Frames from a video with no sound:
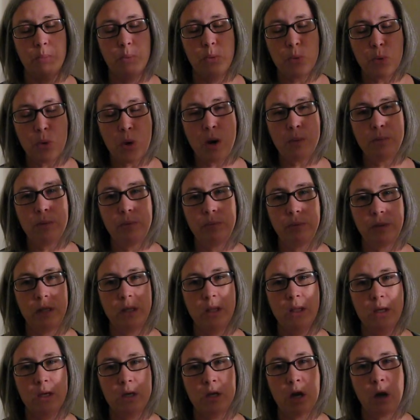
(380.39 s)
probably
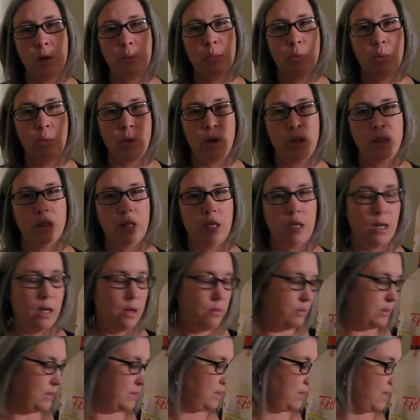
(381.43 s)
the #1 thing I
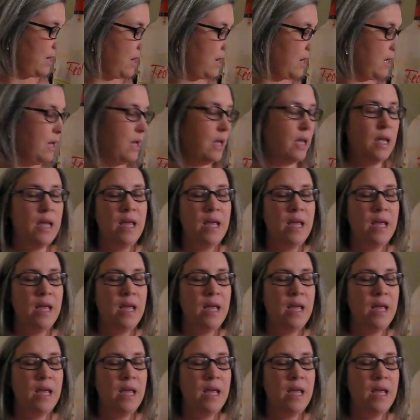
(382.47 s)
would say